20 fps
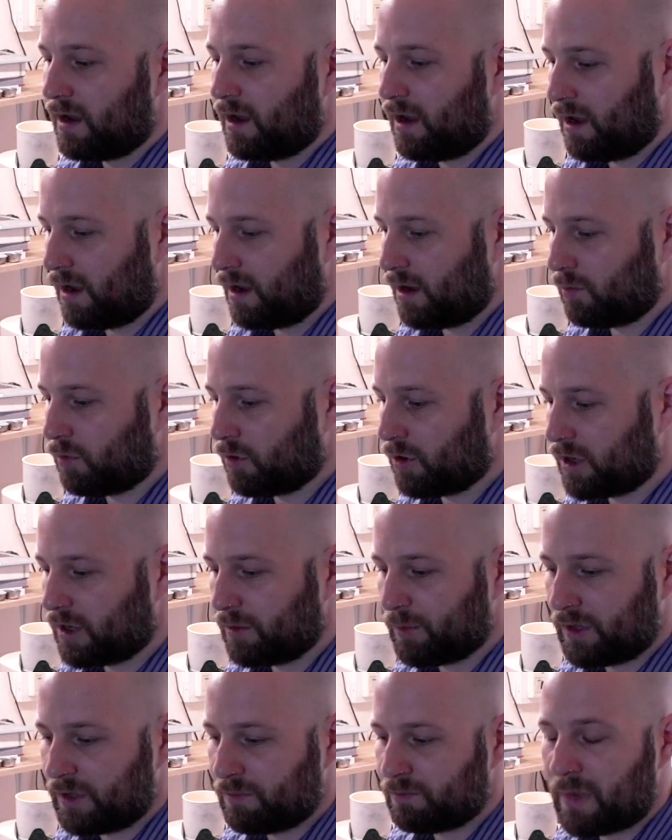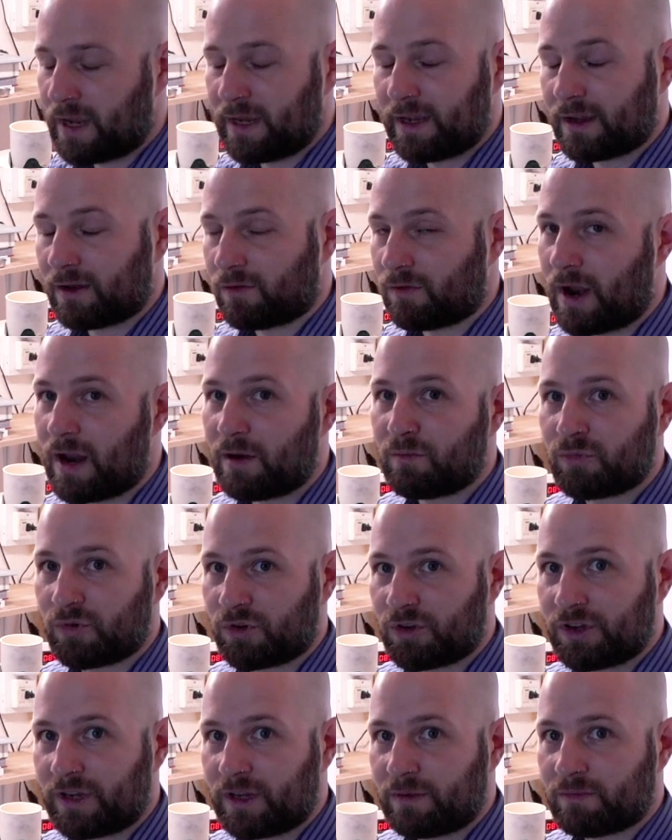We're going to be making a round
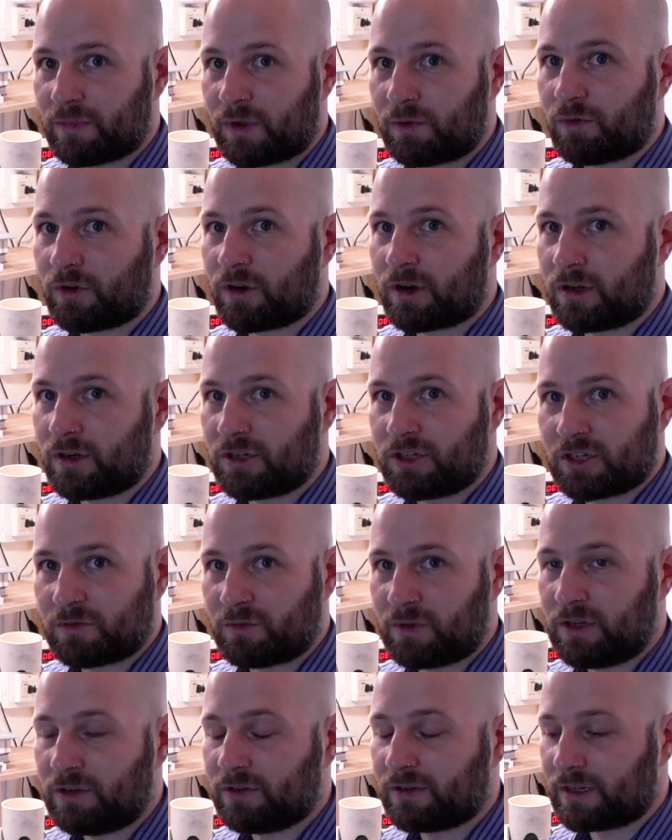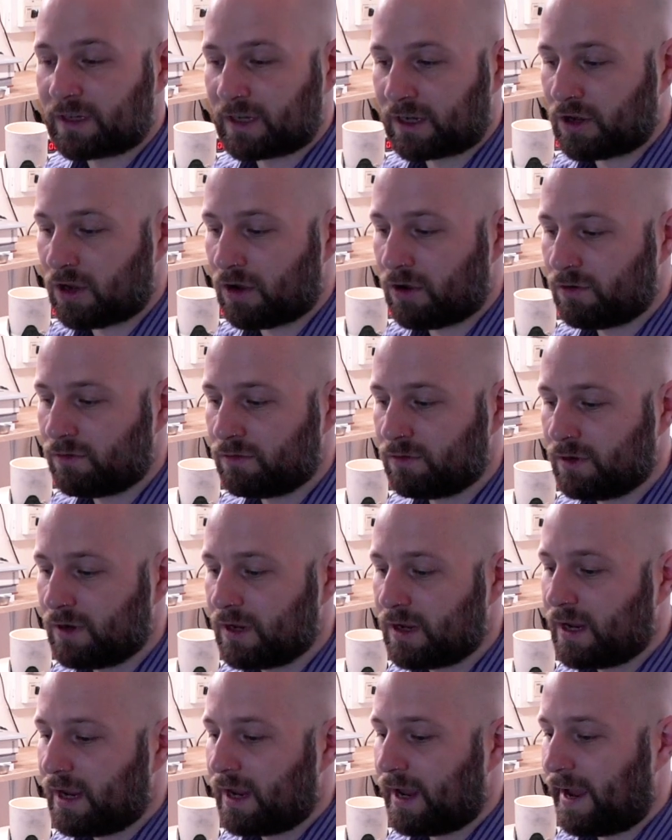brilliant, but we're going to just be using a cone,
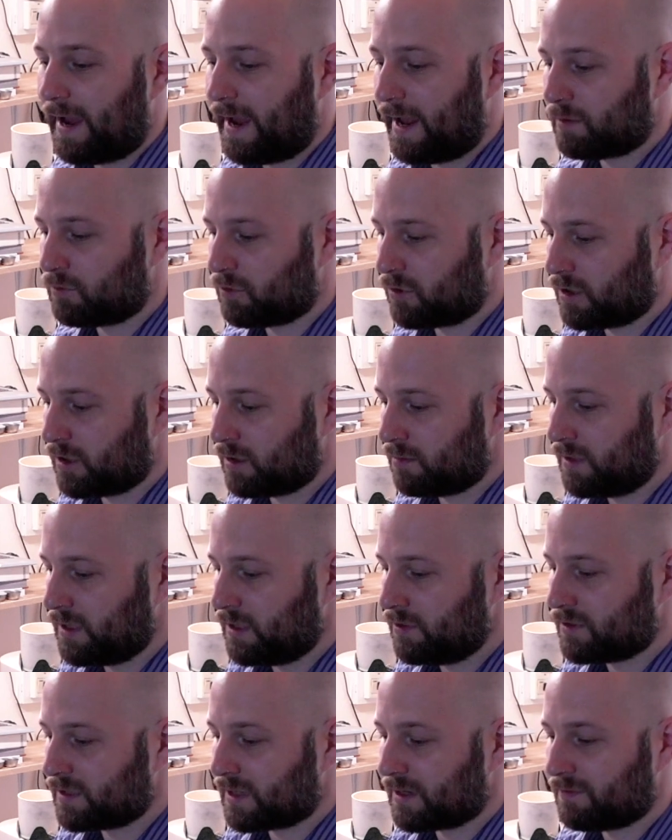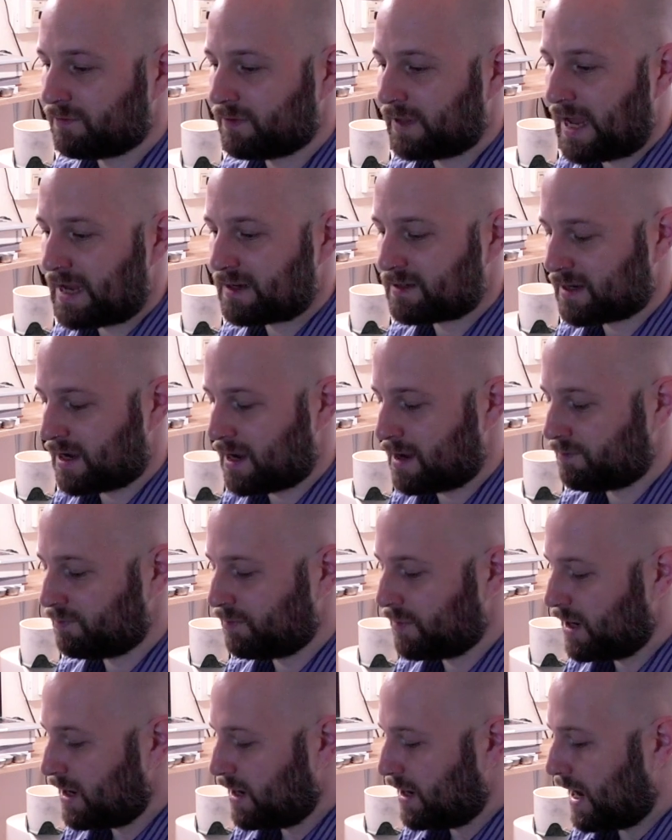and we're going to be using a flat dop.